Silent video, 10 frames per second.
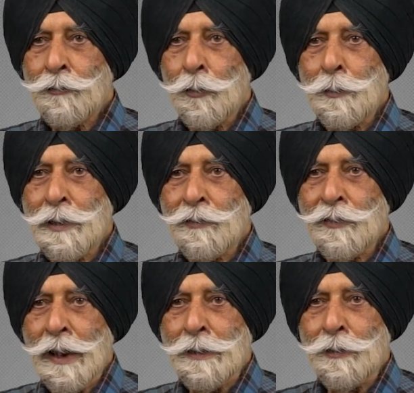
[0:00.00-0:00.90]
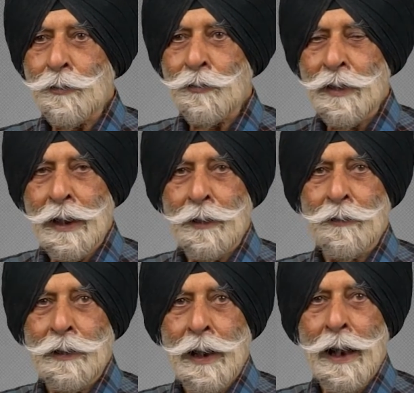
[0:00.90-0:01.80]
So we decided to think
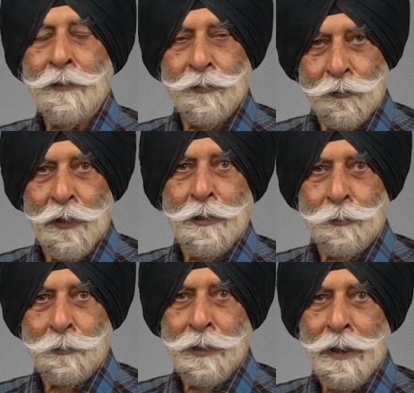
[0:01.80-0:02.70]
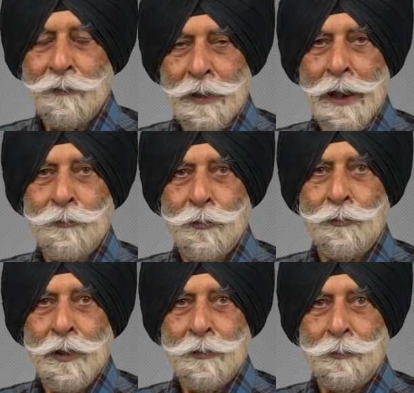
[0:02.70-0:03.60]
as a regiment, as an
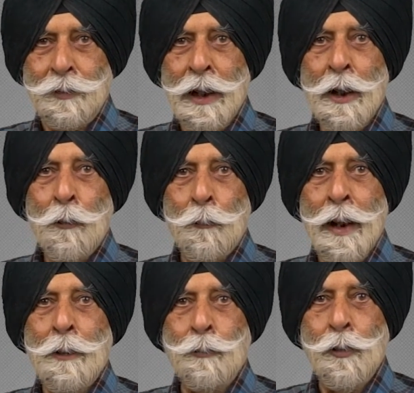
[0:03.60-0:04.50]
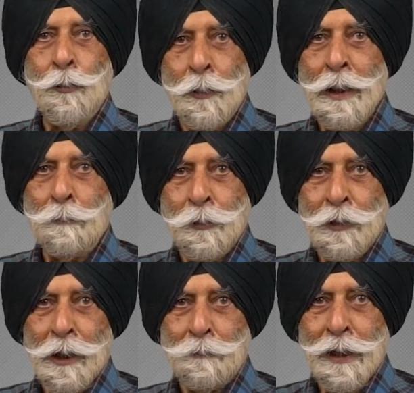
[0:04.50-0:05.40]
actual regiment, where would we
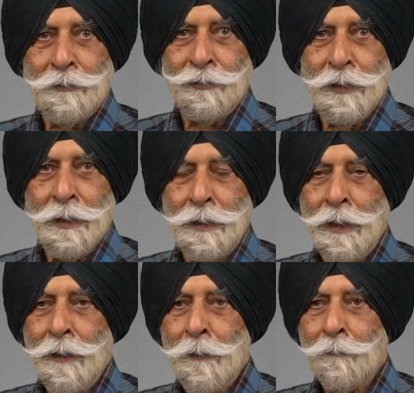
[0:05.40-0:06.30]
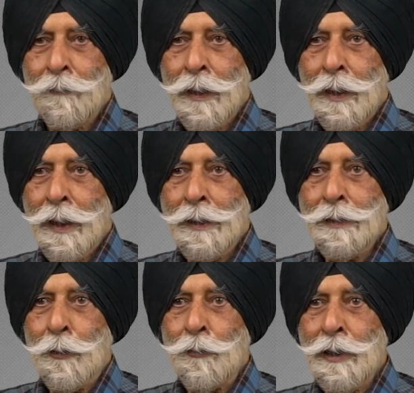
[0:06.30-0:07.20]
put our minefield?
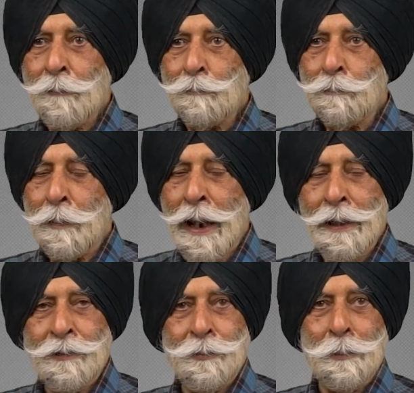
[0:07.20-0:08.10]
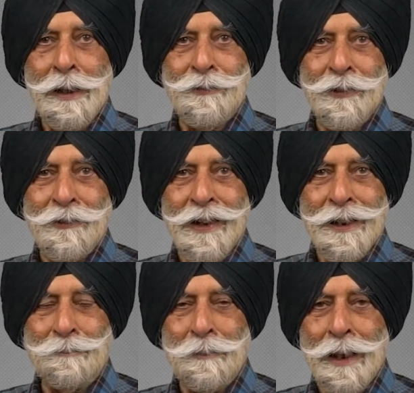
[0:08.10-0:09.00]
And the only blank space on
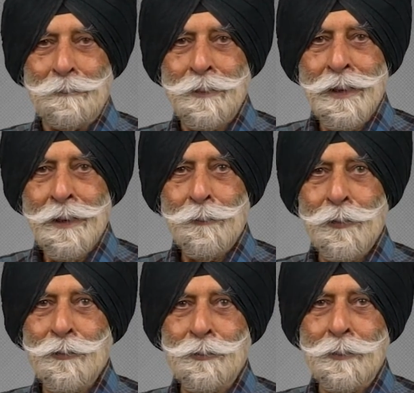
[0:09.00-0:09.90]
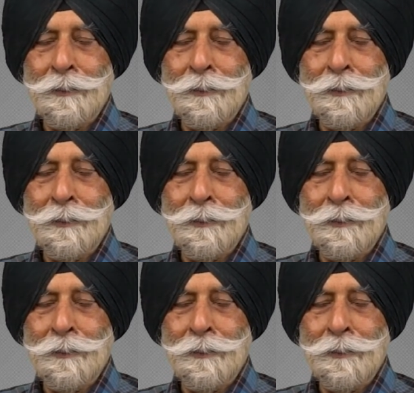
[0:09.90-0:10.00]
that map was